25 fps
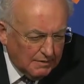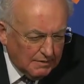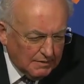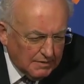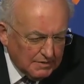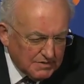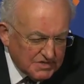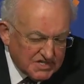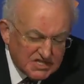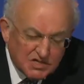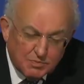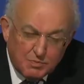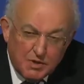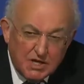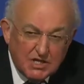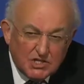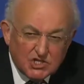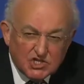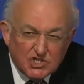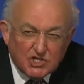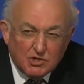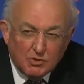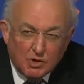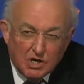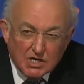
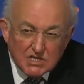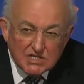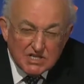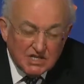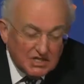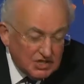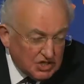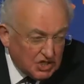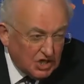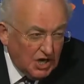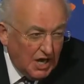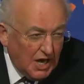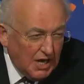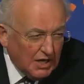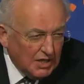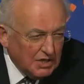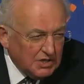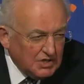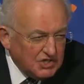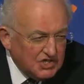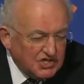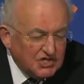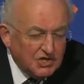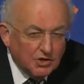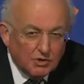speech to us and
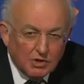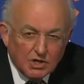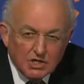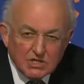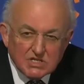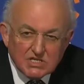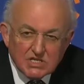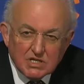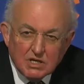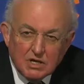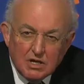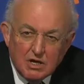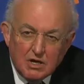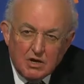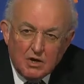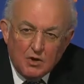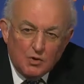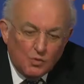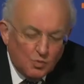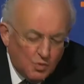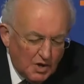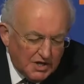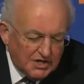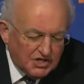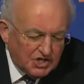challenge to us,
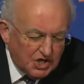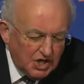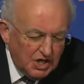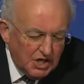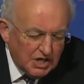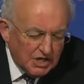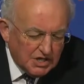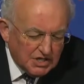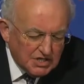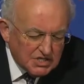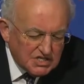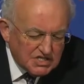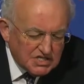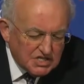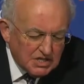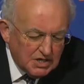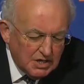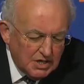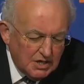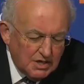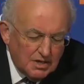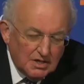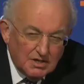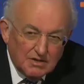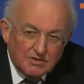which is
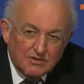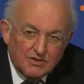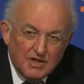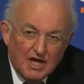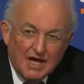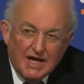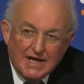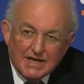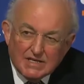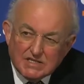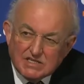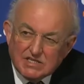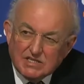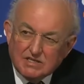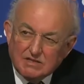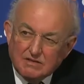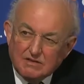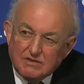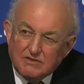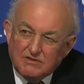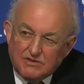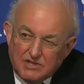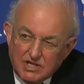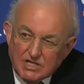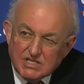that
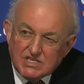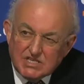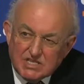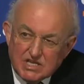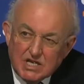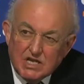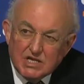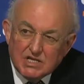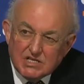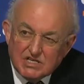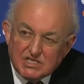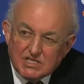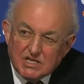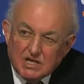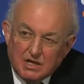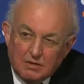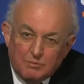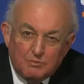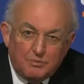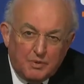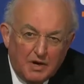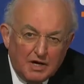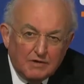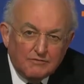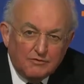this is,
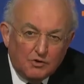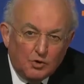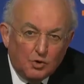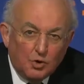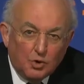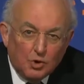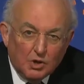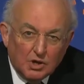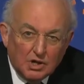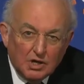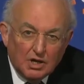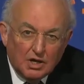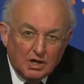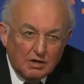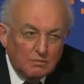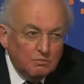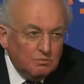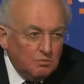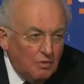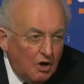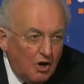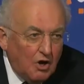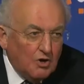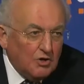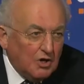above all, a
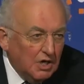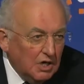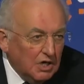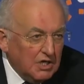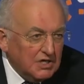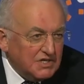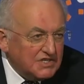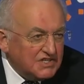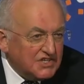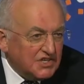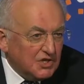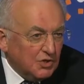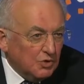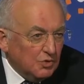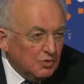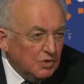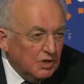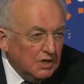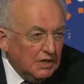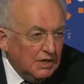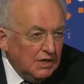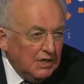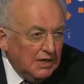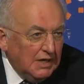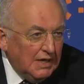moral issue.
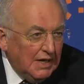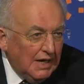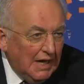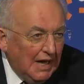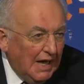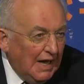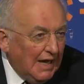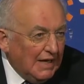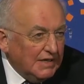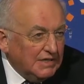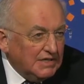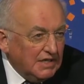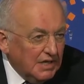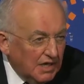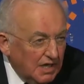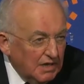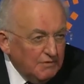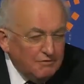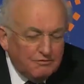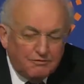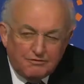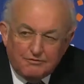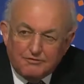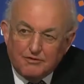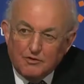And if,
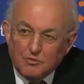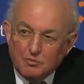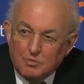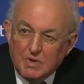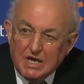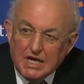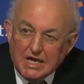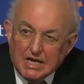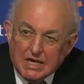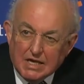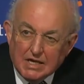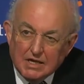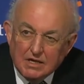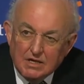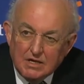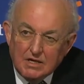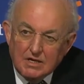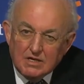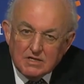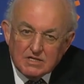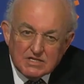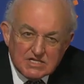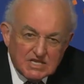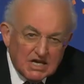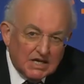for me,
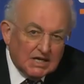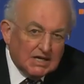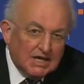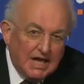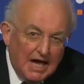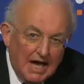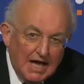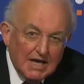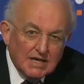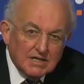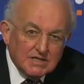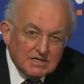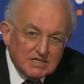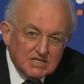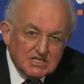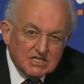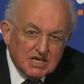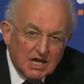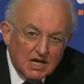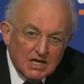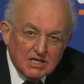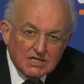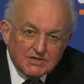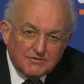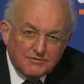St. Gallen
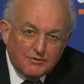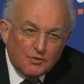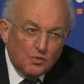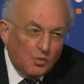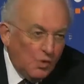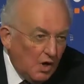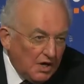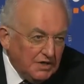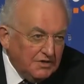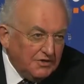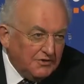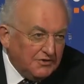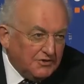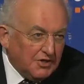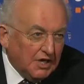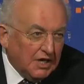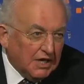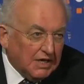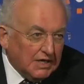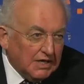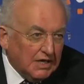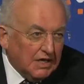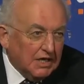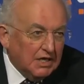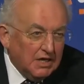stands for one
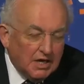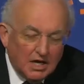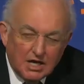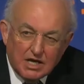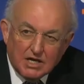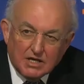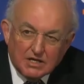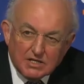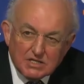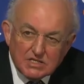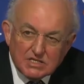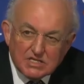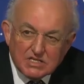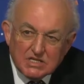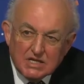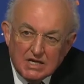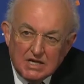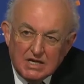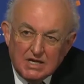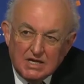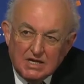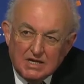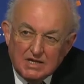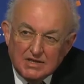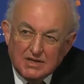thing, it is
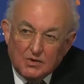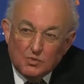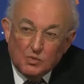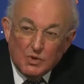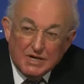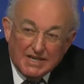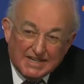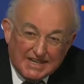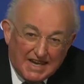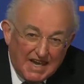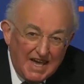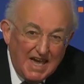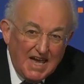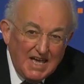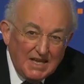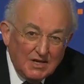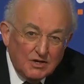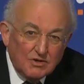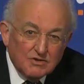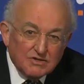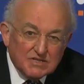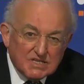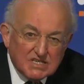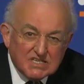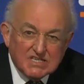that we
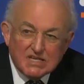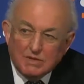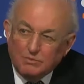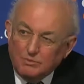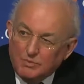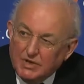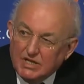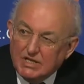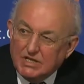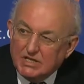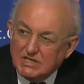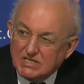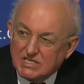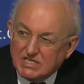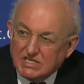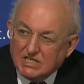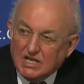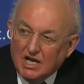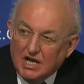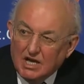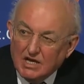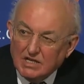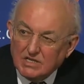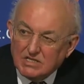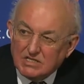cannot simply
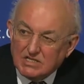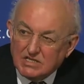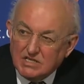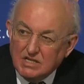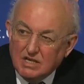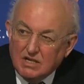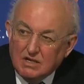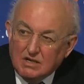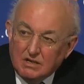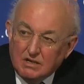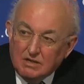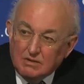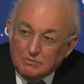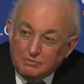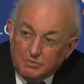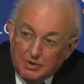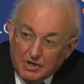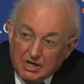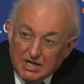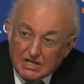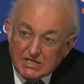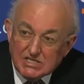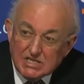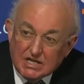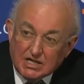discuss
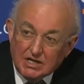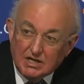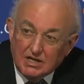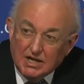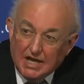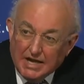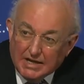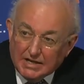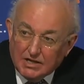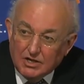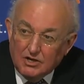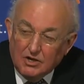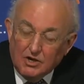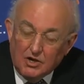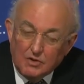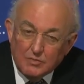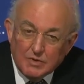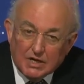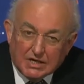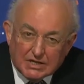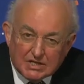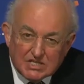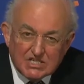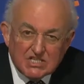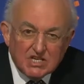political,
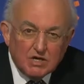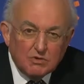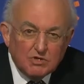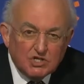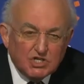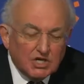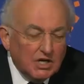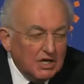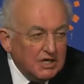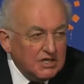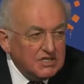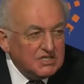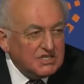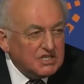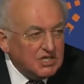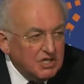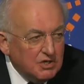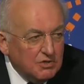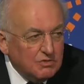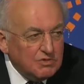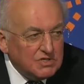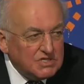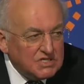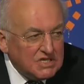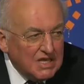economic, social
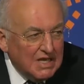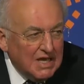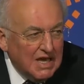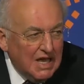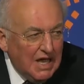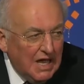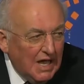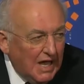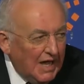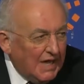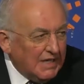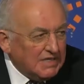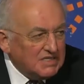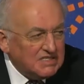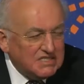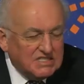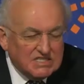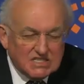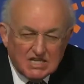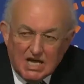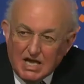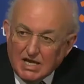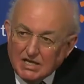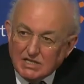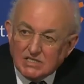issues as
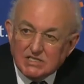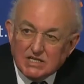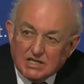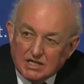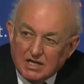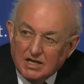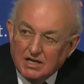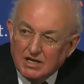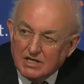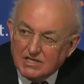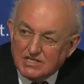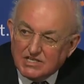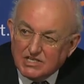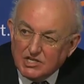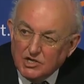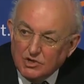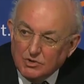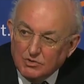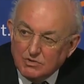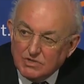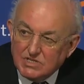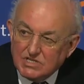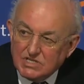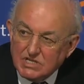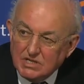technical
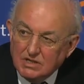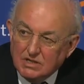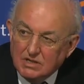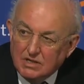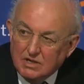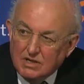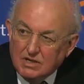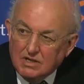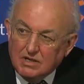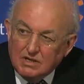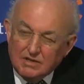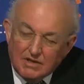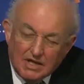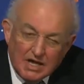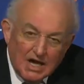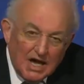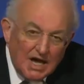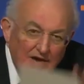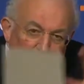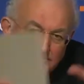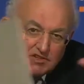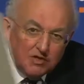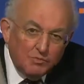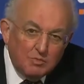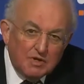issues. They
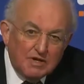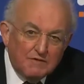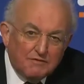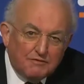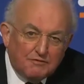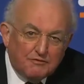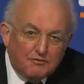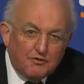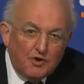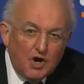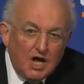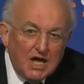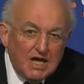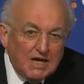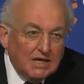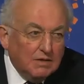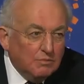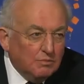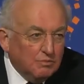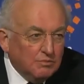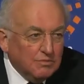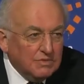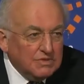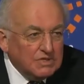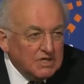have to be
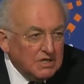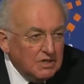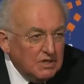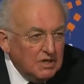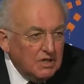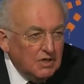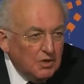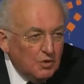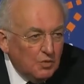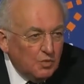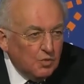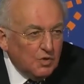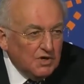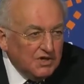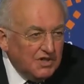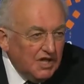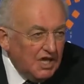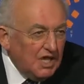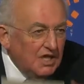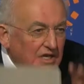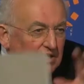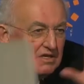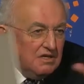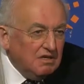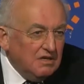framed
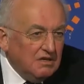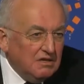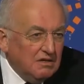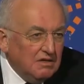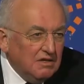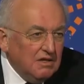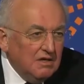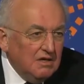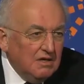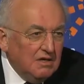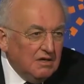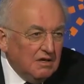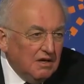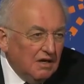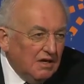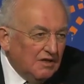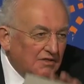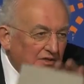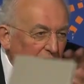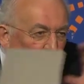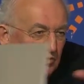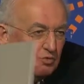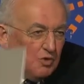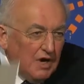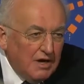within
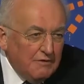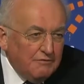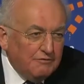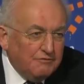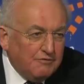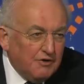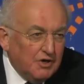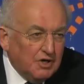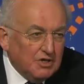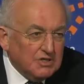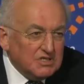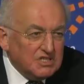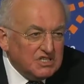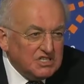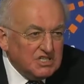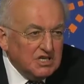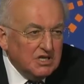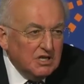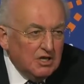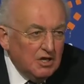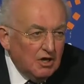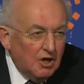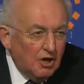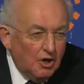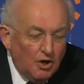the reference
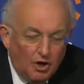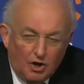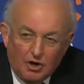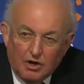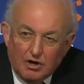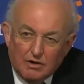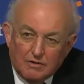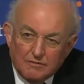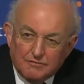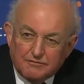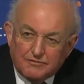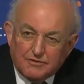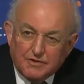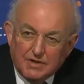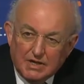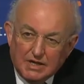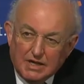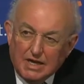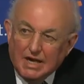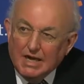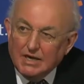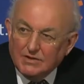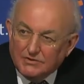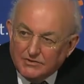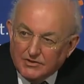of
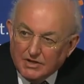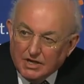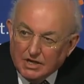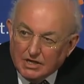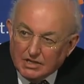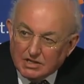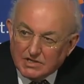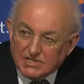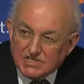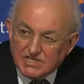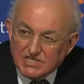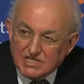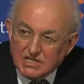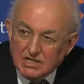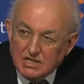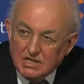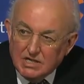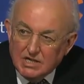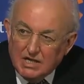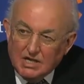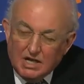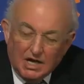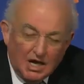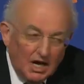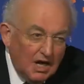ethics
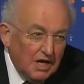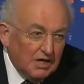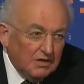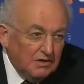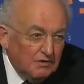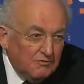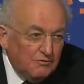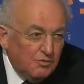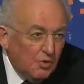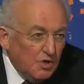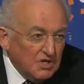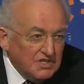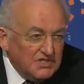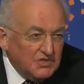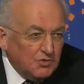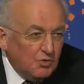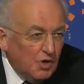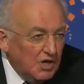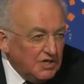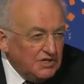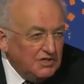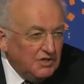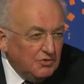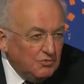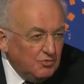and of what's
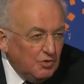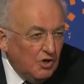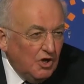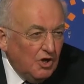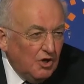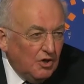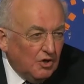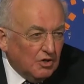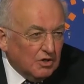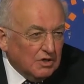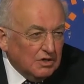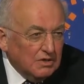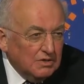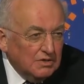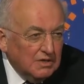right and wrong.